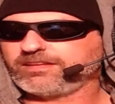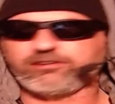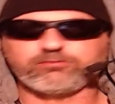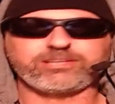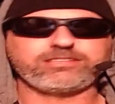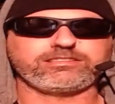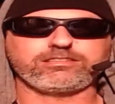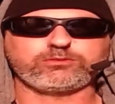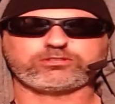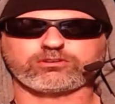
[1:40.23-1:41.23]
Everybody's
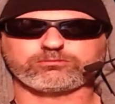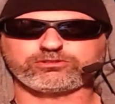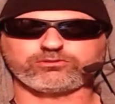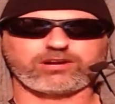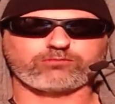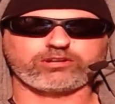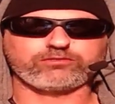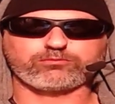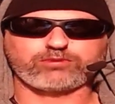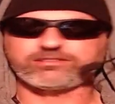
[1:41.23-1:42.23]
seeing what Trump's doing. I'm running
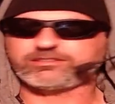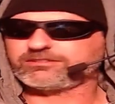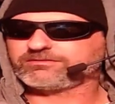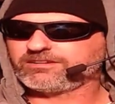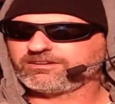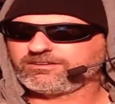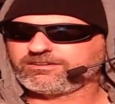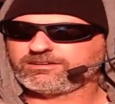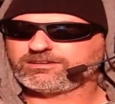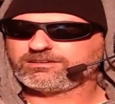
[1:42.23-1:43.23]
for president.
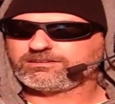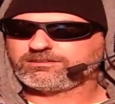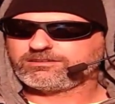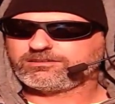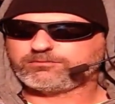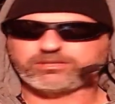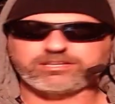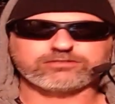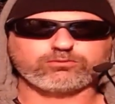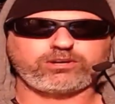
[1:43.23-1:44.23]
But
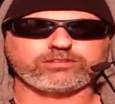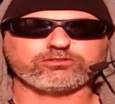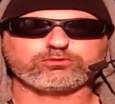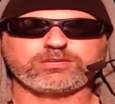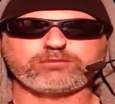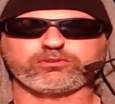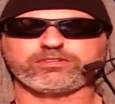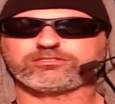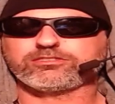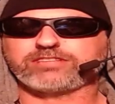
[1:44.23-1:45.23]
guess what? There's people
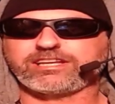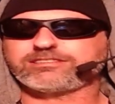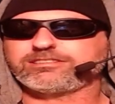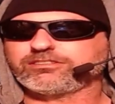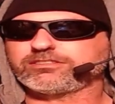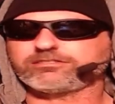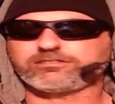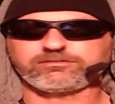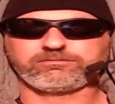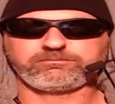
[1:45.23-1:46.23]
that took that seriously.